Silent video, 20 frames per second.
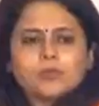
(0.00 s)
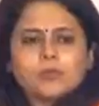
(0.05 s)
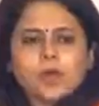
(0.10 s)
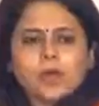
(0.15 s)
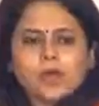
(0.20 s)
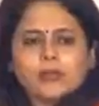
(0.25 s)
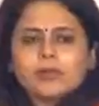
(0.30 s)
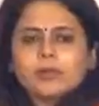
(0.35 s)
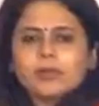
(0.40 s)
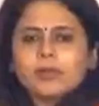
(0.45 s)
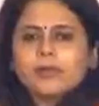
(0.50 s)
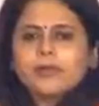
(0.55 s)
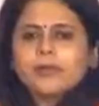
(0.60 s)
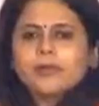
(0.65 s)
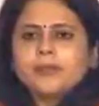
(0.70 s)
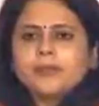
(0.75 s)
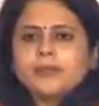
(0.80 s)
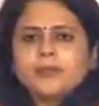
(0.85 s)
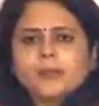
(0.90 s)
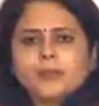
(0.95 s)

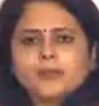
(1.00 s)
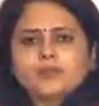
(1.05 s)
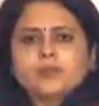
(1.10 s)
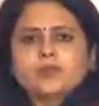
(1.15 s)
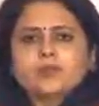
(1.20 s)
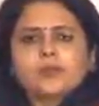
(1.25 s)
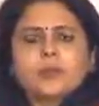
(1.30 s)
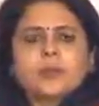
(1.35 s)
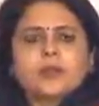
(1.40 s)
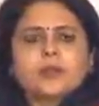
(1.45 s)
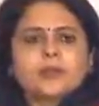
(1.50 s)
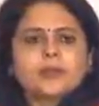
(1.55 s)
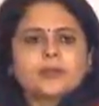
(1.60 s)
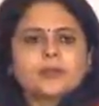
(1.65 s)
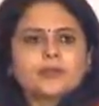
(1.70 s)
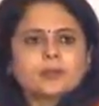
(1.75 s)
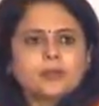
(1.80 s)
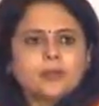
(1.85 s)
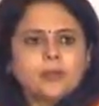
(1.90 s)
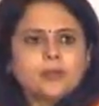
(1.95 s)
ultimately that's what
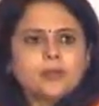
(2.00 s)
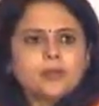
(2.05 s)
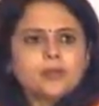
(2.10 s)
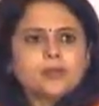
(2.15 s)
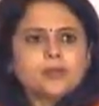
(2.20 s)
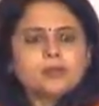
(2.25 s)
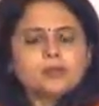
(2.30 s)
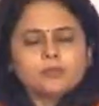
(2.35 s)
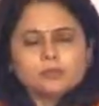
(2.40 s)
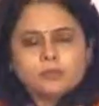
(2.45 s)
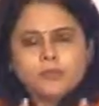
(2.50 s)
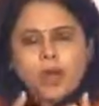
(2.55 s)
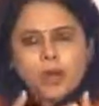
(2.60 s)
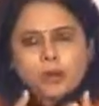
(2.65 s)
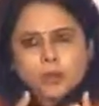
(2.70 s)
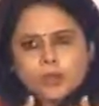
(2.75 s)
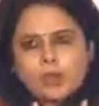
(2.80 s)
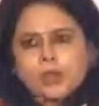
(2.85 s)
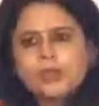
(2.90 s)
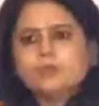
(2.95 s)
will
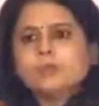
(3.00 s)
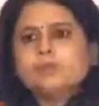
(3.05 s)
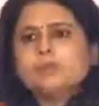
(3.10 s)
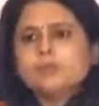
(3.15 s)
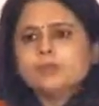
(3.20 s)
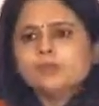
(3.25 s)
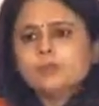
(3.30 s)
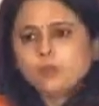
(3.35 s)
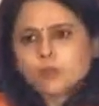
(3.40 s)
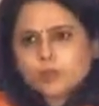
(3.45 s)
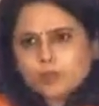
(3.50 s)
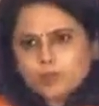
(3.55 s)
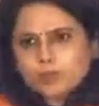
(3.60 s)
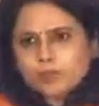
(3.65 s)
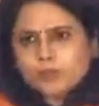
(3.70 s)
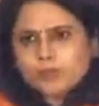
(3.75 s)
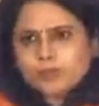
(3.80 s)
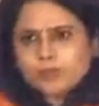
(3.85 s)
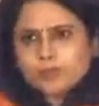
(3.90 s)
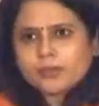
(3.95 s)
outlive most
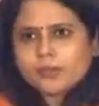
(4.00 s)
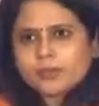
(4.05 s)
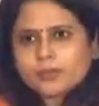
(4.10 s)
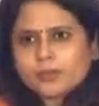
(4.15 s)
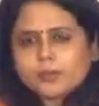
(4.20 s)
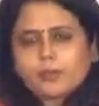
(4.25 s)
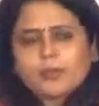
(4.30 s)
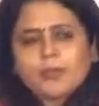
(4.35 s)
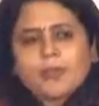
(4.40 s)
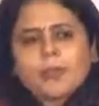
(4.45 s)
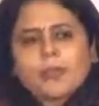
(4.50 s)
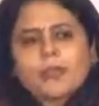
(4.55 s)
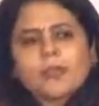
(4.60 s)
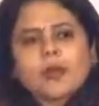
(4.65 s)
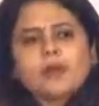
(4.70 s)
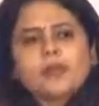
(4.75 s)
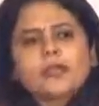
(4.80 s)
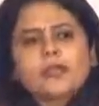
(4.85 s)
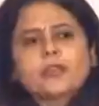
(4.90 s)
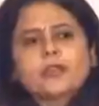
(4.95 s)
of, and
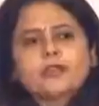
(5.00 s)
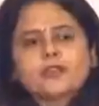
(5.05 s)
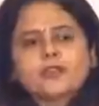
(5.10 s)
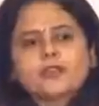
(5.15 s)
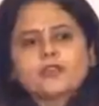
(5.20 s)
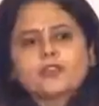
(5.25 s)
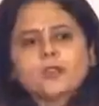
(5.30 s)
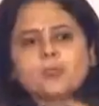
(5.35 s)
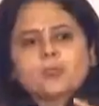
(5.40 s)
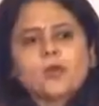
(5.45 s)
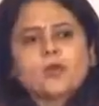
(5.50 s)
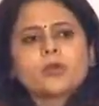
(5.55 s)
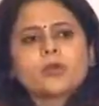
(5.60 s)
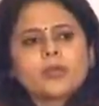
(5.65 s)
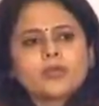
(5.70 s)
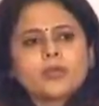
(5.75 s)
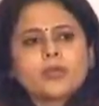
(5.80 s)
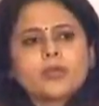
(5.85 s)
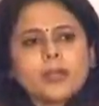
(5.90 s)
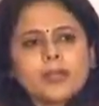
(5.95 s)
how can you sort of support
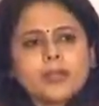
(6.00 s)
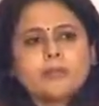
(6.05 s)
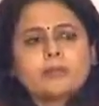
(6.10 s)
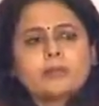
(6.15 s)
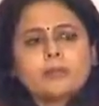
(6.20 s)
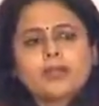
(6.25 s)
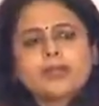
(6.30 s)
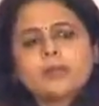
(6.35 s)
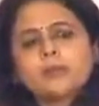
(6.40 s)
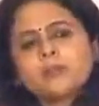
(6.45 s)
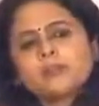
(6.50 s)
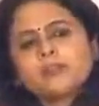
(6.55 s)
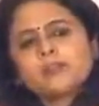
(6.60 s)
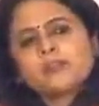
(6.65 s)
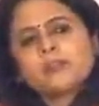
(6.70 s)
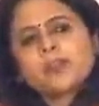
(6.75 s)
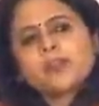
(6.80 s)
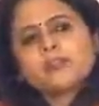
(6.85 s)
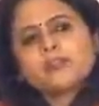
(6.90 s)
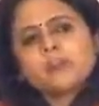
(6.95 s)
it and help create personal
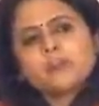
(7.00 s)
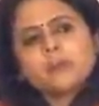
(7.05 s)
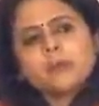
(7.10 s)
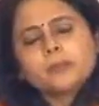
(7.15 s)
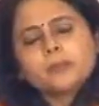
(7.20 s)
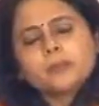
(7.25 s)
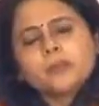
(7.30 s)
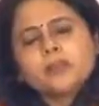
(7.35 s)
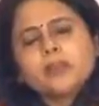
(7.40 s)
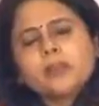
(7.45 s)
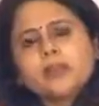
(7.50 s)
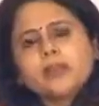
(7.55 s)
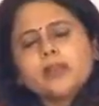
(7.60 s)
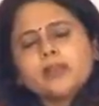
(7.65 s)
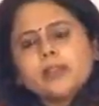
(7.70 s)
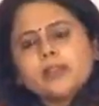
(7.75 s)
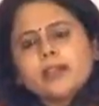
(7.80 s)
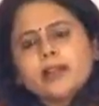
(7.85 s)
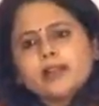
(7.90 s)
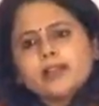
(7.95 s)
brands for people.
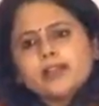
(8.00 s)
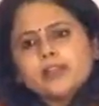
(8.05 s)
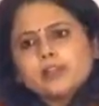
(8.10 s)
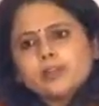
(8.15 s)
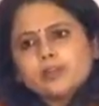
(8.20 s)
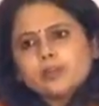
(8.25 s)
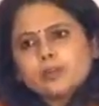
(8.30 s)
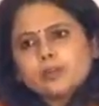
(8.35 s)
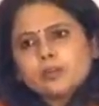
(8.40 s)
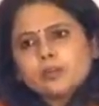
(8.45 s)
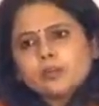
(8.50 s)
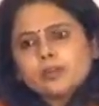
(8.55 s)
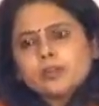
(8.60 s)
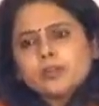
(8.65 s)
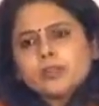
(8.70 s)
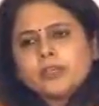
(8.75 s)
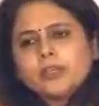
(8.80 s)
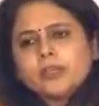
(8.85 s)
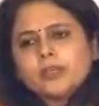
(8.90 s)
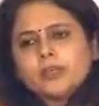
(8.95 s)
And so
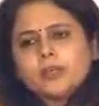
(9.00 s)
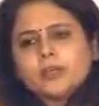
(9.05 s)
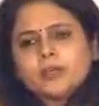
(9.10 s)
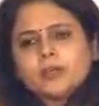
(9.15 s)
the